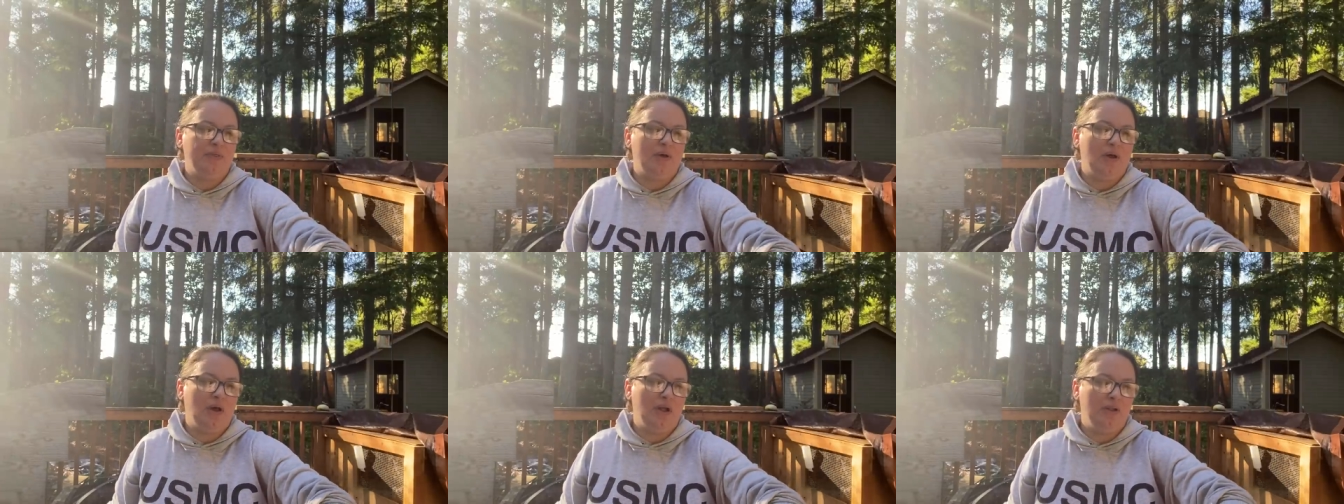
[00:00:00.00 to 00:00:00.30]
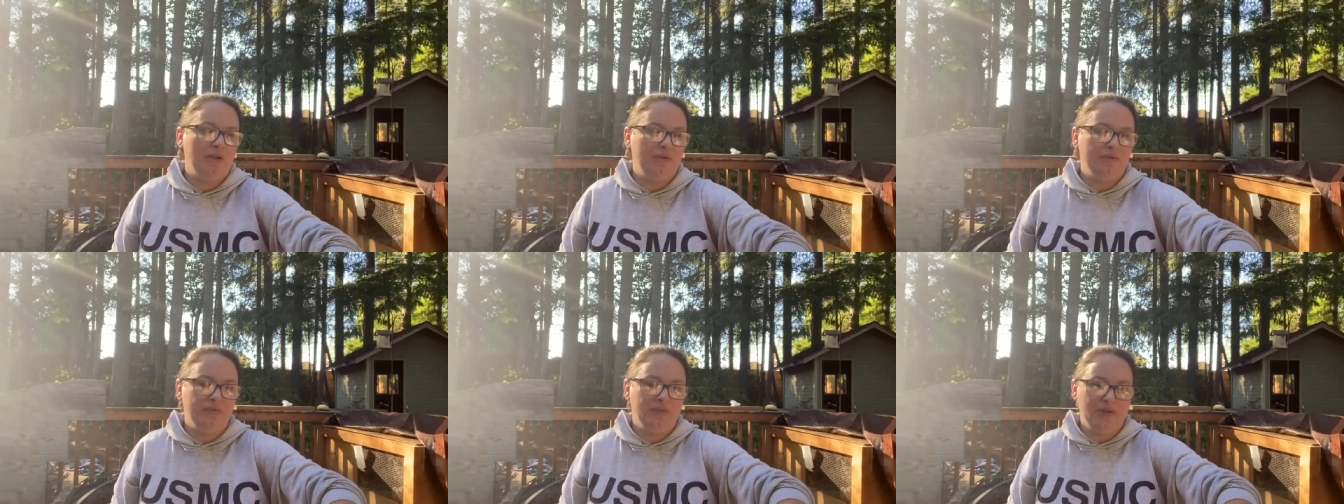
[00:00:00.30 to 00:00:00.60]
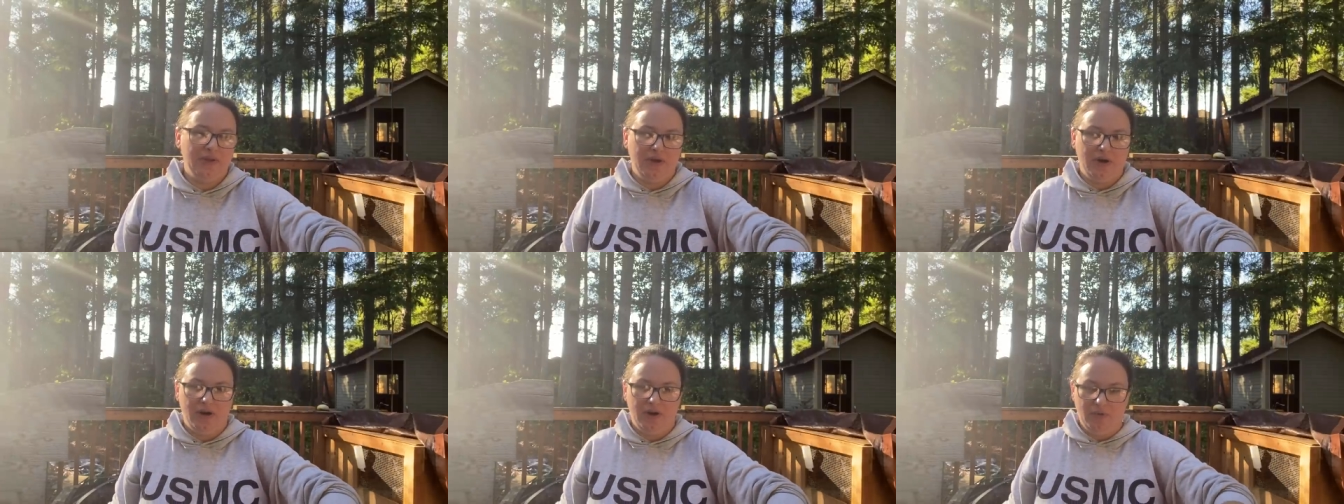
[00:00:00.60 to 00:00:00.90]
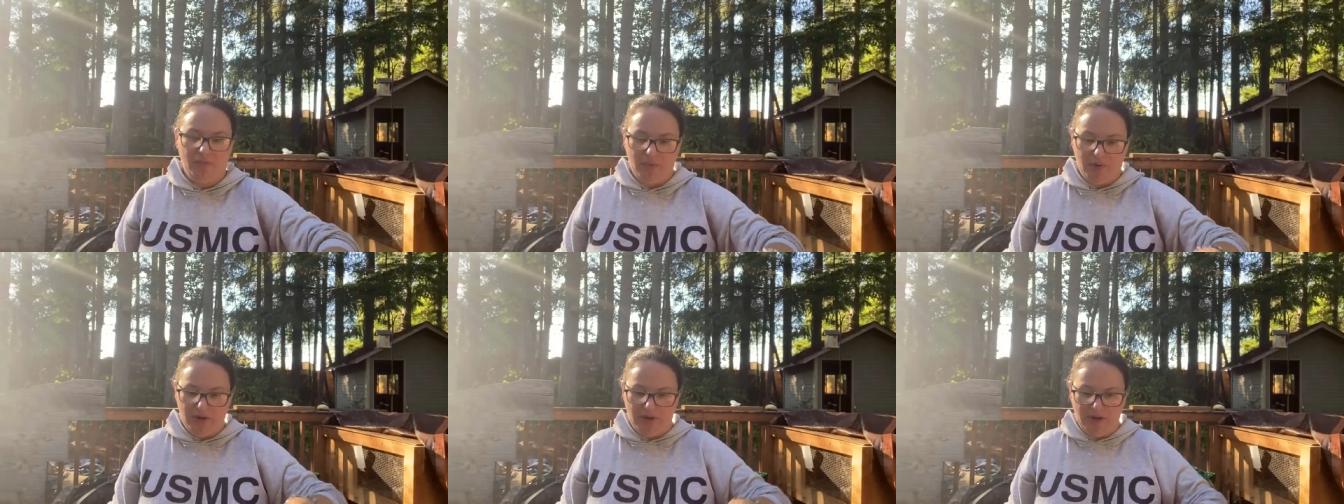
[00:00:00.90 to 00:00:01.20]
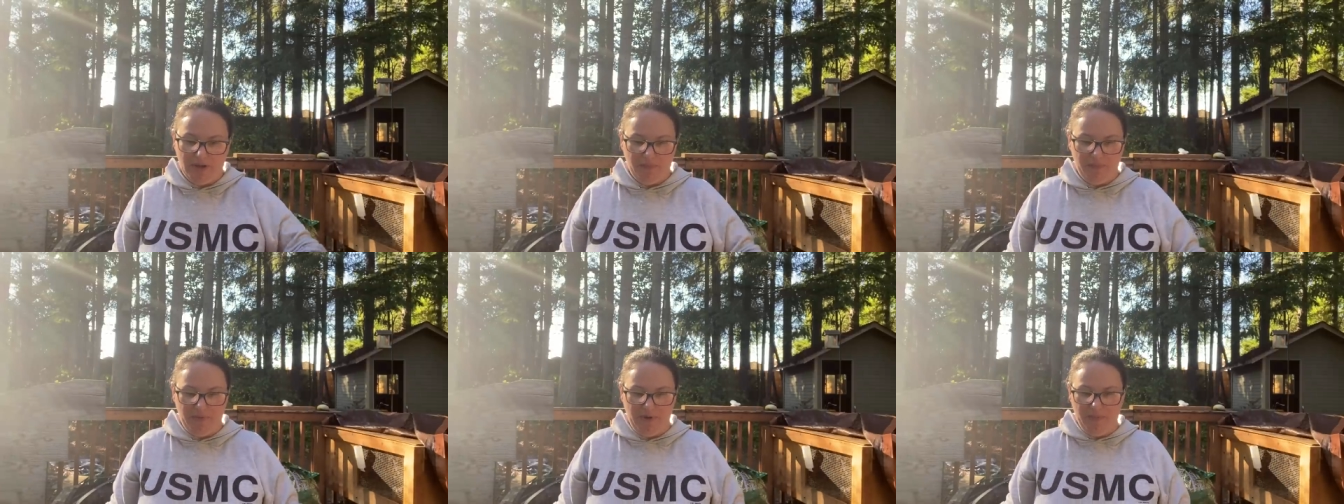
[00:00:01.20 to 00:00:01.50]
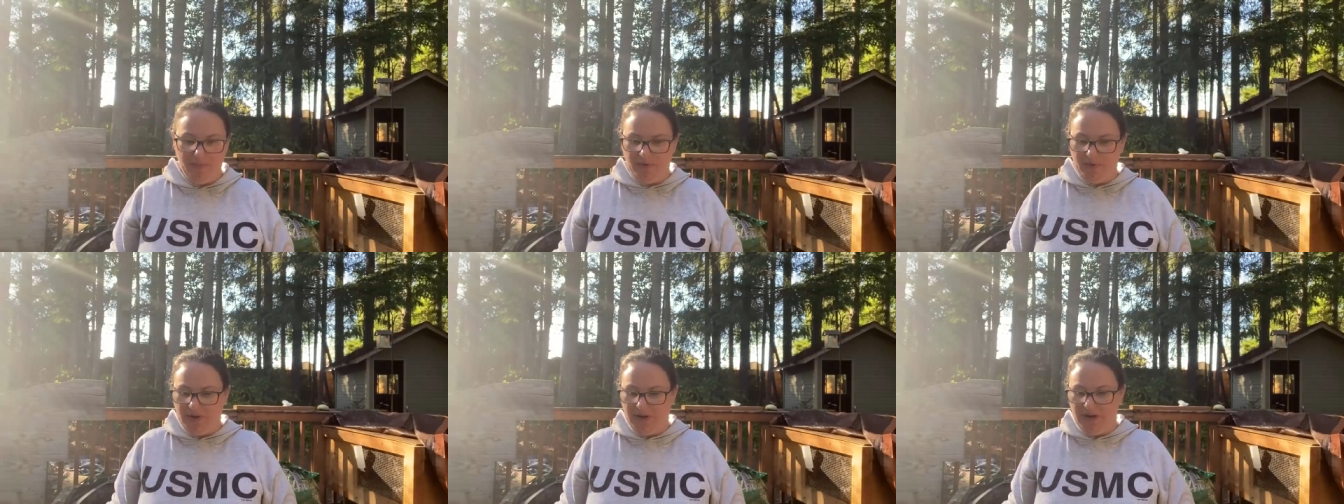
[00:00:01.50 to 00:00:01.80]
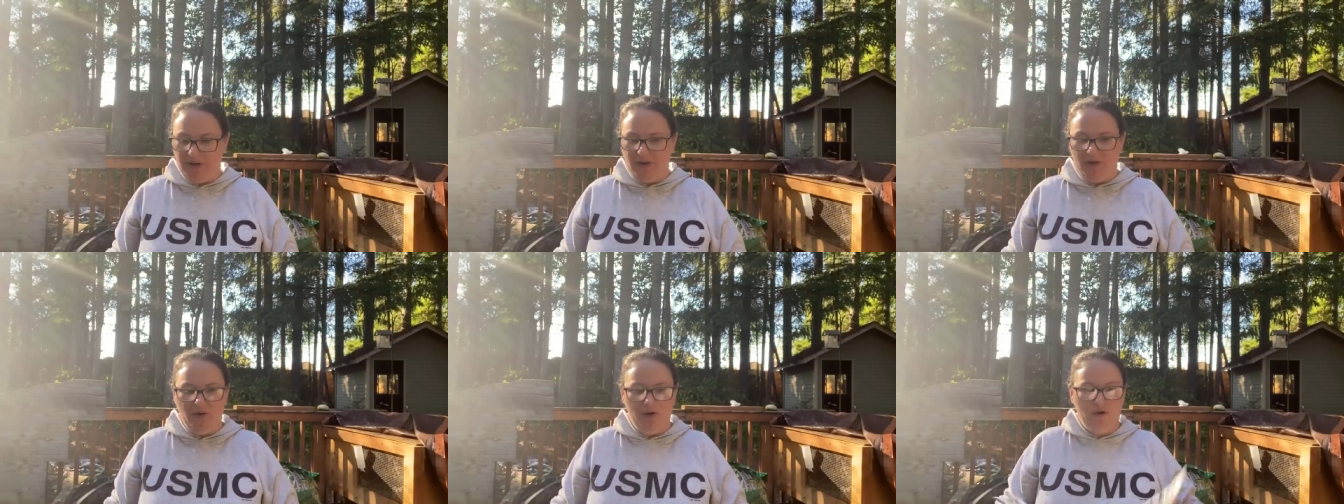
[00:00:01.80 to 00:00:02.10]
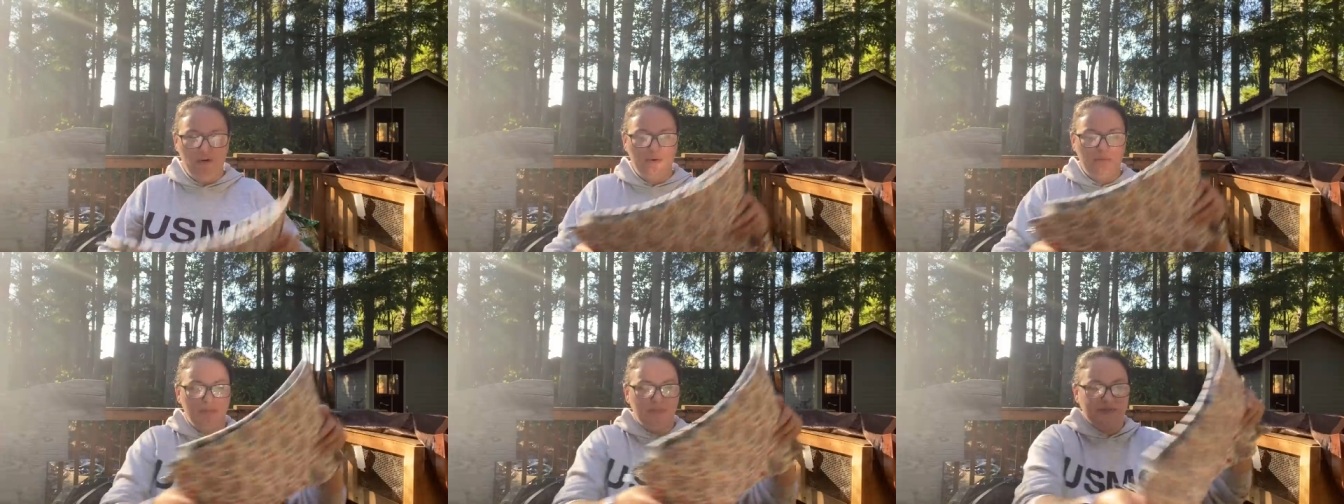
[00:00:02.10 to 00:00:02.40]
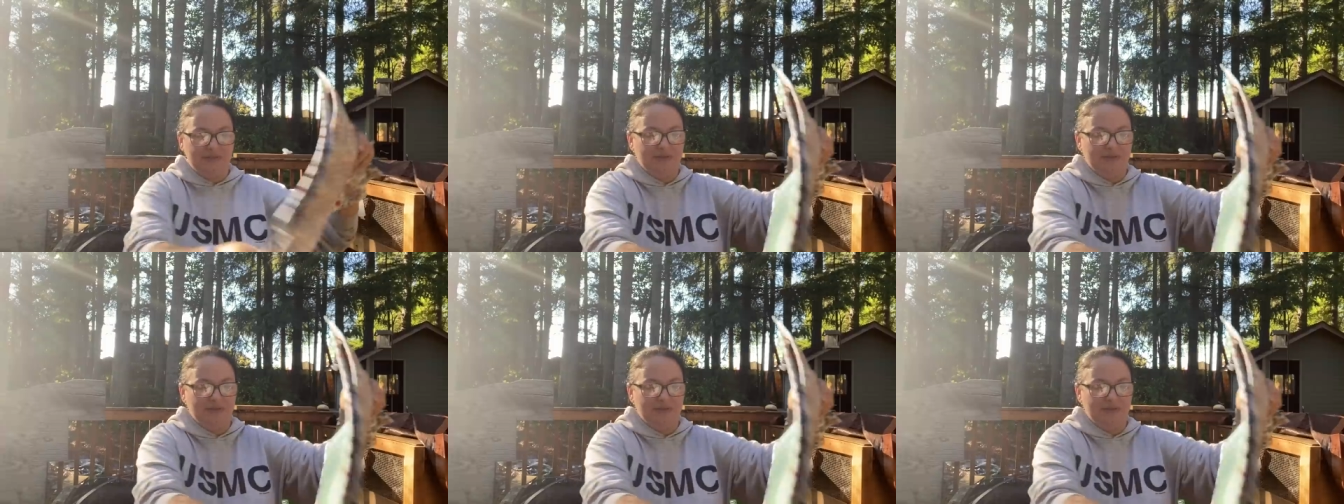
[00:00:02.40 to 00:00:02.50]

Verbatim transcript: all of the yard work and people getting home.